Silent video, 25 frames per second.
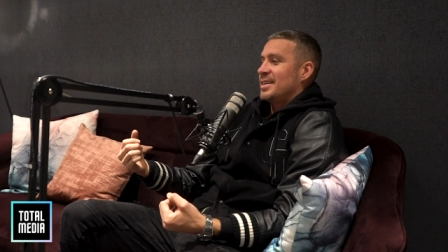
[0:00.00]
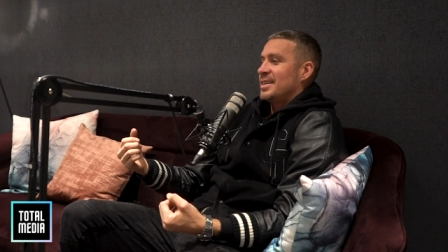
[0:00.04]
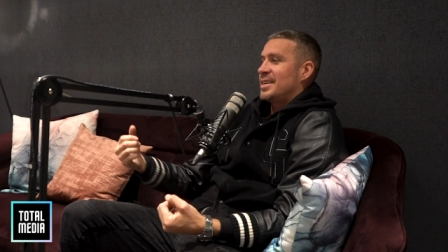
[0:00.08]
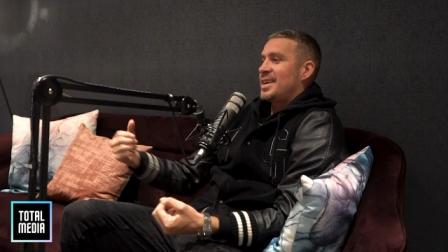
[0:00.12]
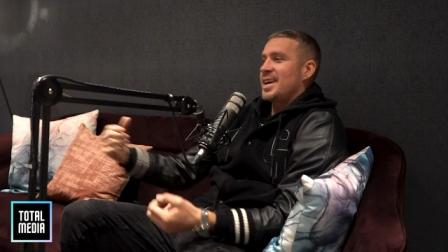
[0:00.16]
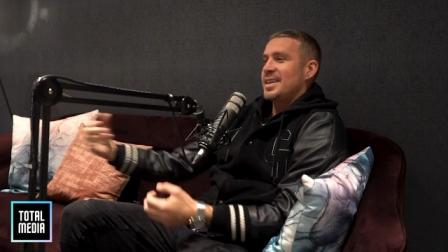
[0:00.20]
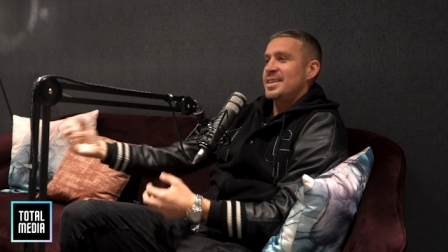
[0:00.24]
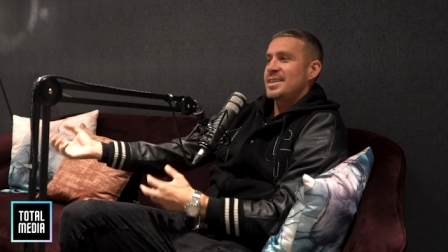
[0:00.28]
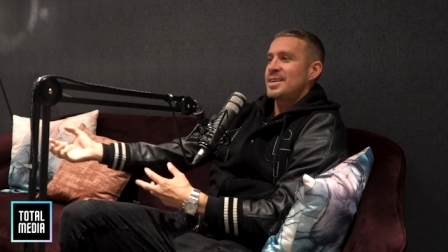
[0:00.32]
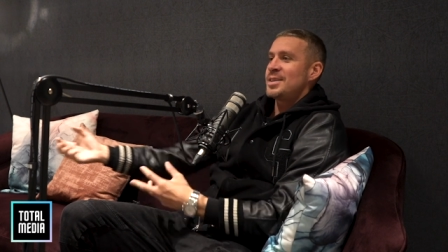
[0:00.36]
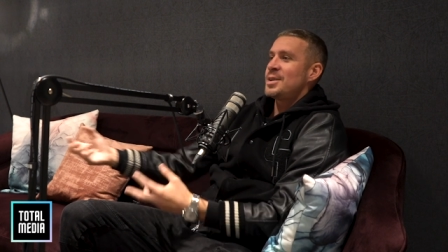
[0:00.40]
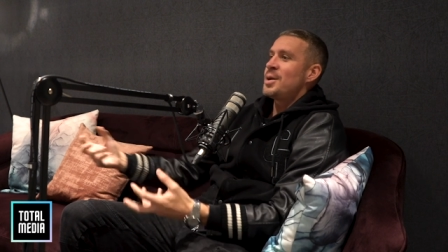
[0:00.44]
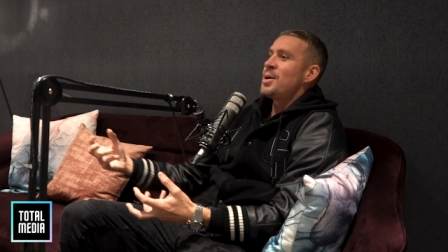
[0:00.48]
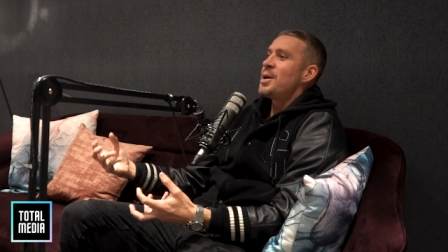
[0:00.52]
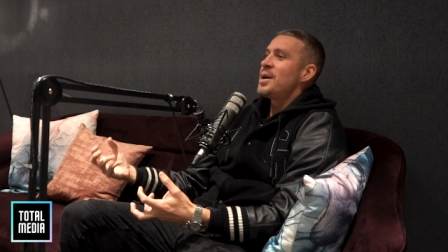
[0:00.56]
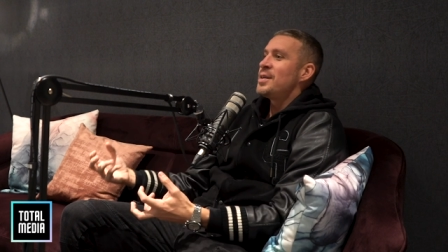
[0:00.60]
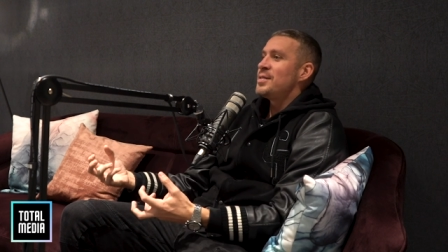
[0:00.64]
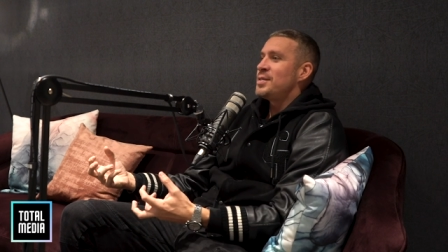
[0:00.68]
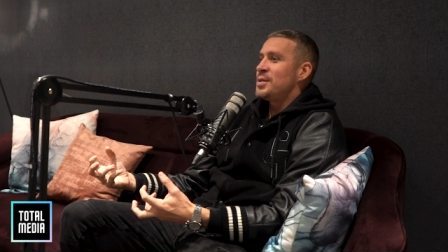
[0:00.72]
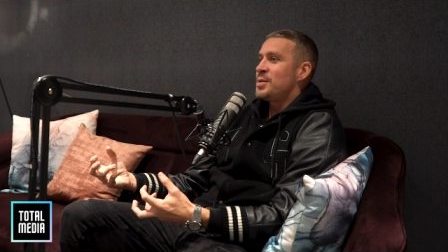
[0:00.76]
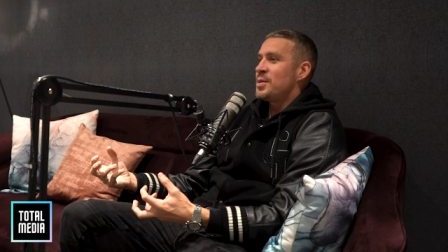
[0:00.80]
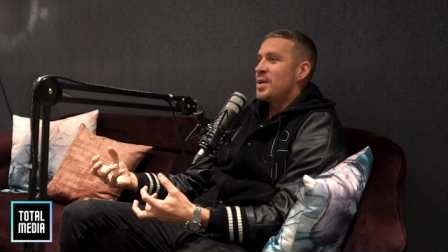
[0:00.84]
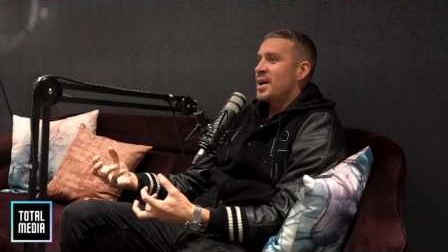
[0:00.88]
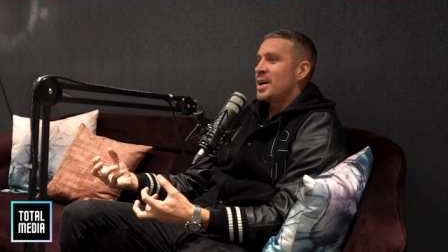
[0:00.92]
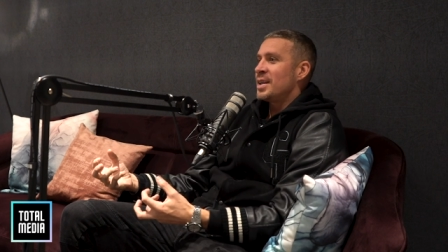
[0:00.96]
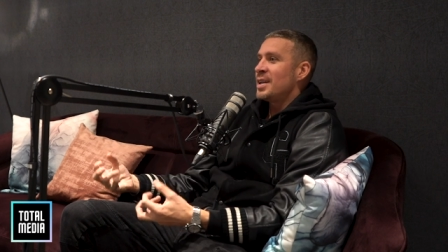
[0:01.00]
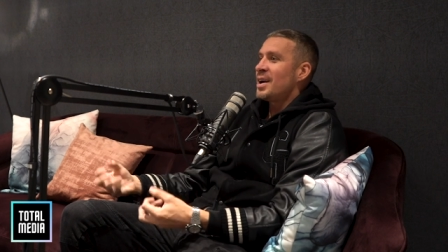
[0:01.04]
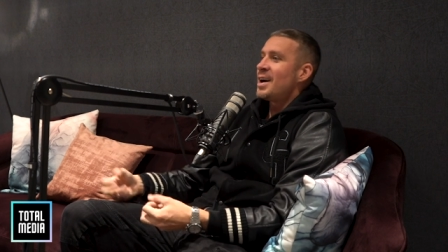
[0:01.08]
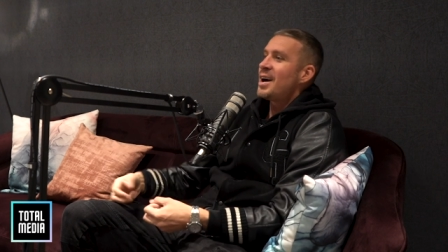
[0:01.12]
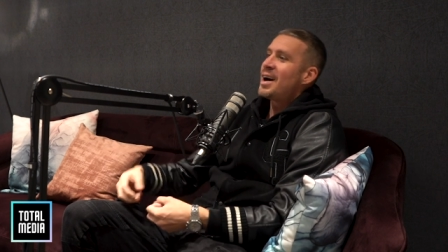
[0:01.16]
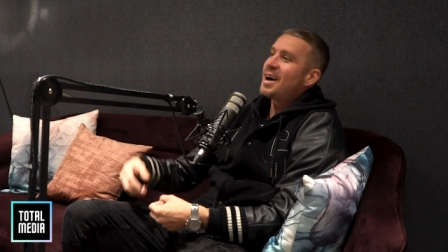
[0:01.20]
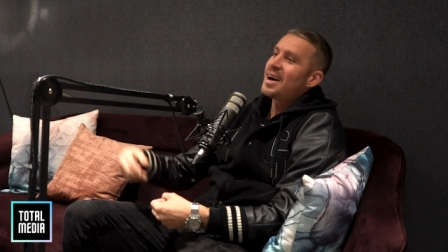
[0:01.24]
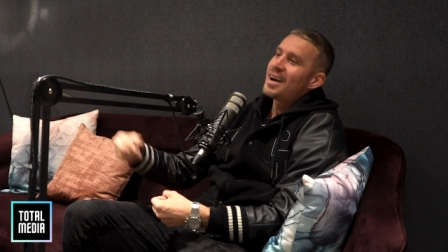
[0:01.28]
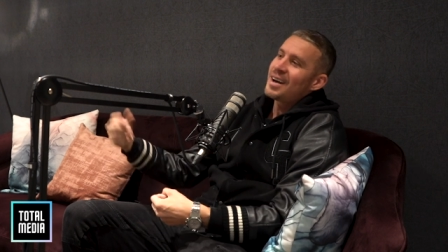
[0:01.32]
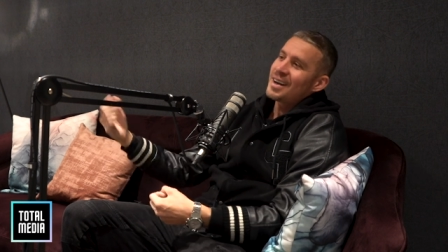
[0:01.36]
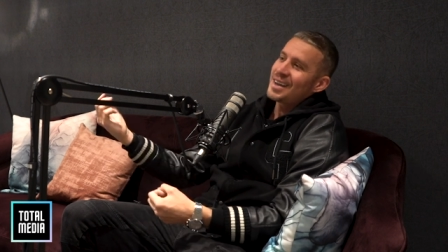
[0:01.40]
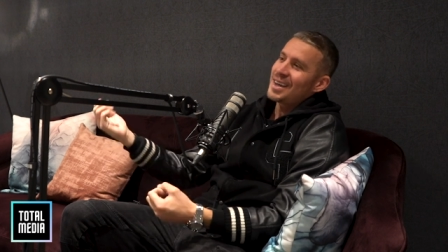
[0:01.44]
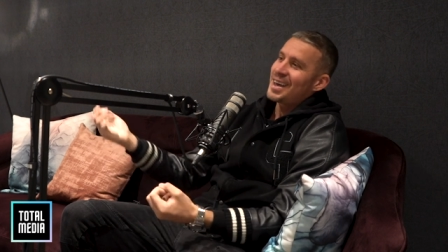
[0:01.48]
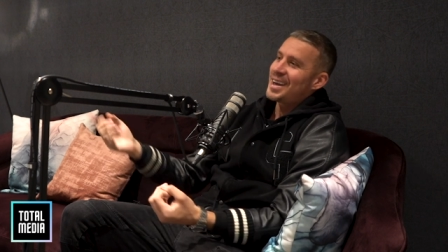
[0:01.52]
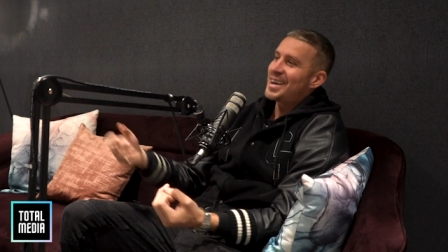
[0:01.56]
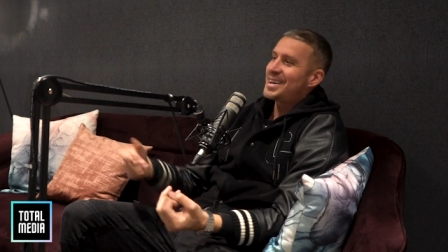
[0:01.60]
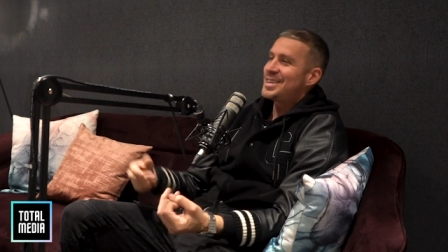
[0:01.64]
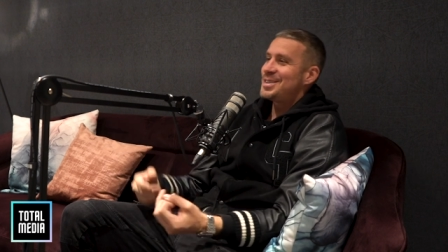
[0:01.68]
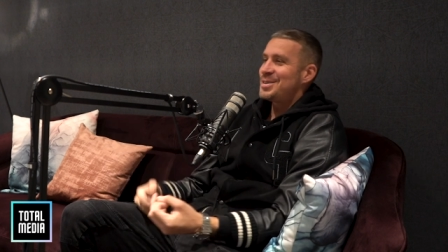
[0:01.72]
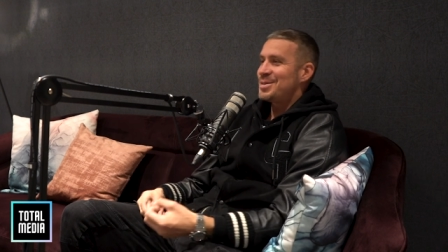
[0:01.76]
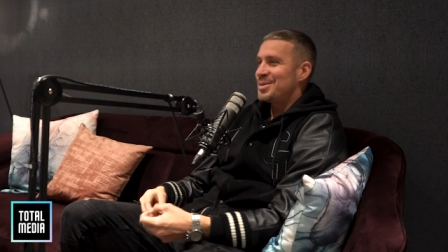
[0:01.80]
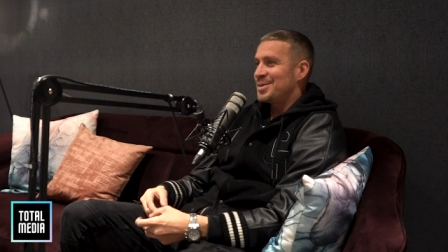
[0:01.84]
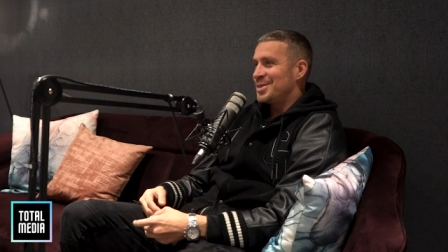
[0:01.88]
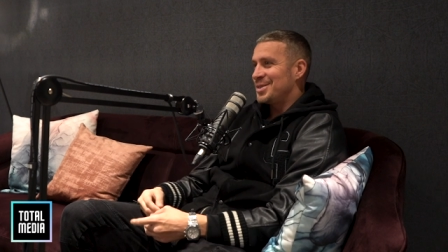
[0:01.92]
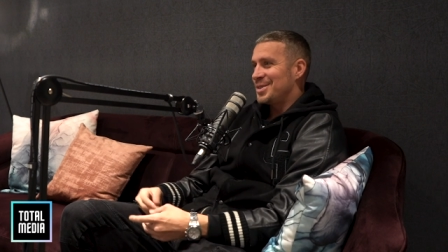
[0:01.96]
get to know everyone. Yeah. Oh, yeah,
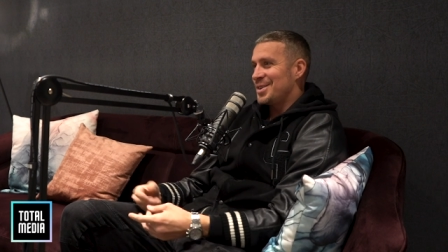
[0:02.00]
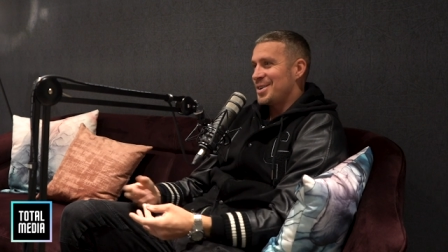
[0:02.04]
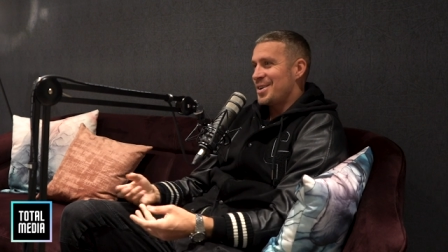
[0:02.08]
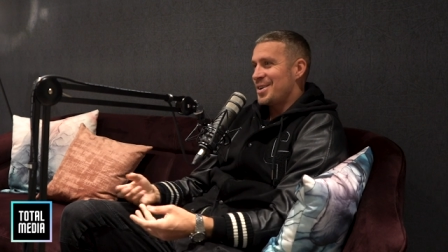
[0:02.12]
Sean's